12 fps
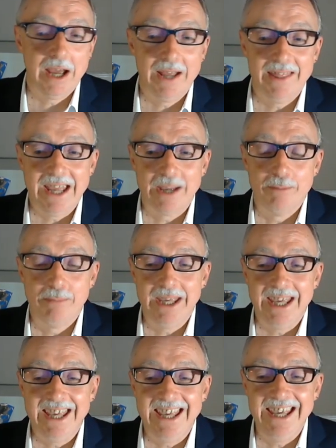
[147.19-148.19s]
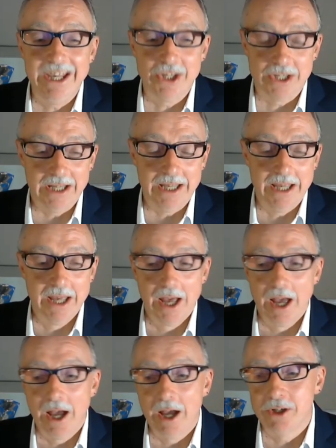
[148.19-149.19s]
they can be easily
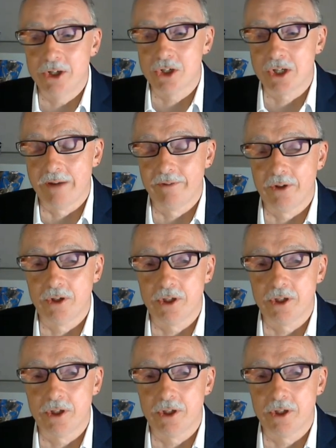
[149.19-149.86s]
discovered